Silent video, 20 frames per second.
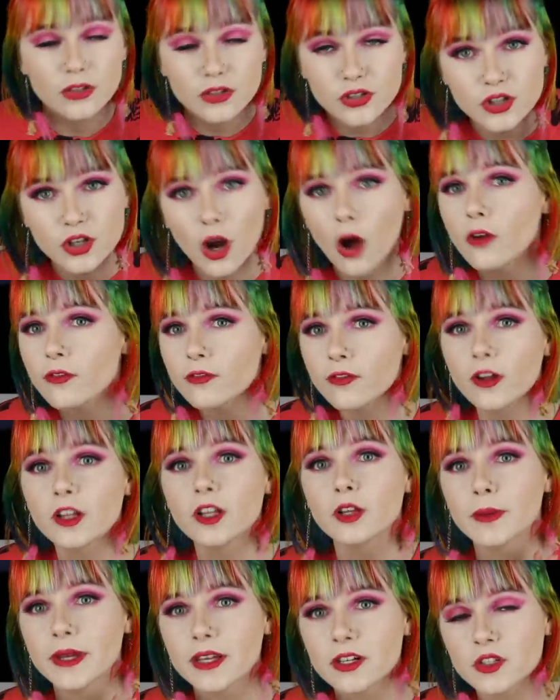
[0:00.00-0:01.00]
Don't
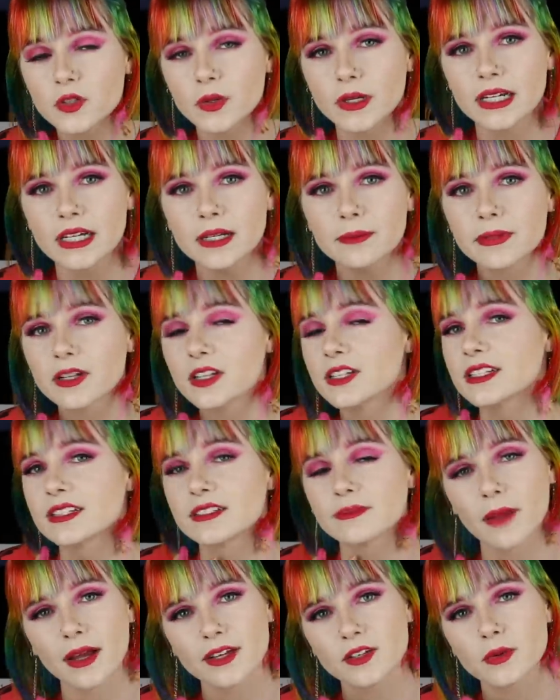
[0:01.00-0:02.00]
follow me on Twitter because
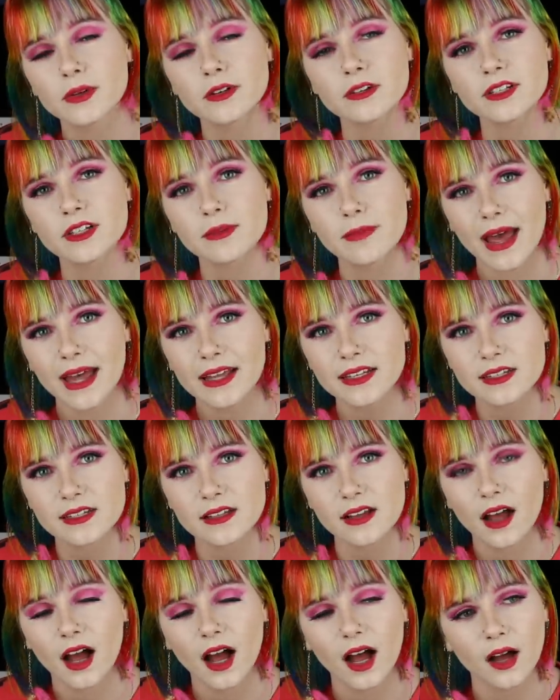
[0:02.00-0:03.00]
my Twitter is a mess.
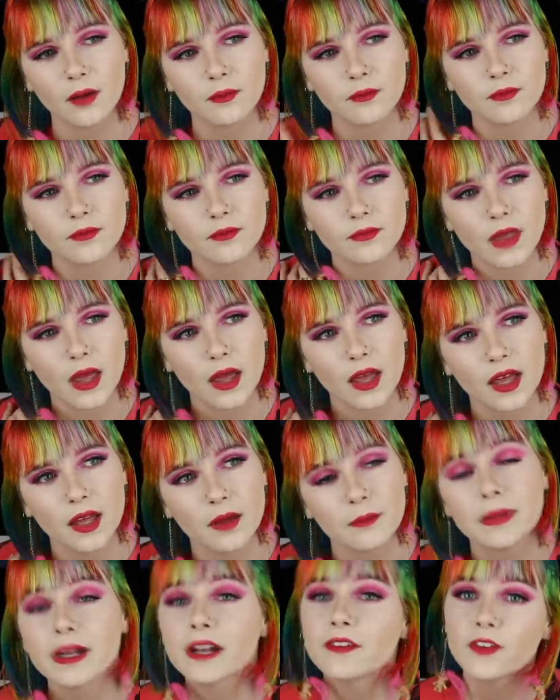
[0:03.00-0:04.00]

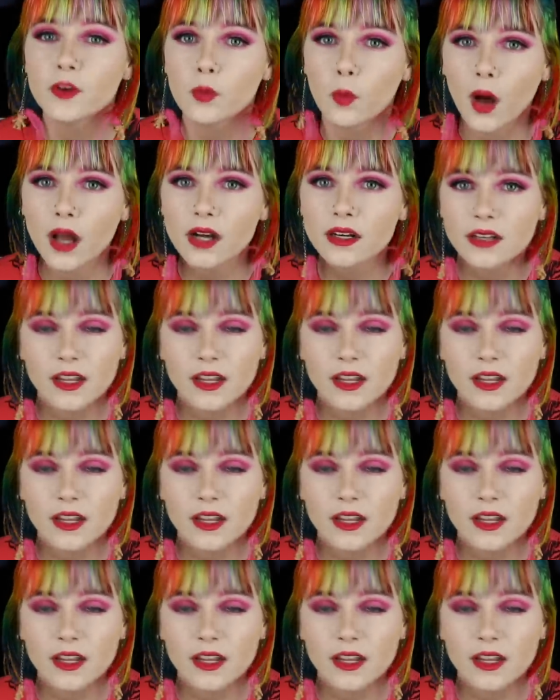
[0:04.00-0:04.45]
But if you want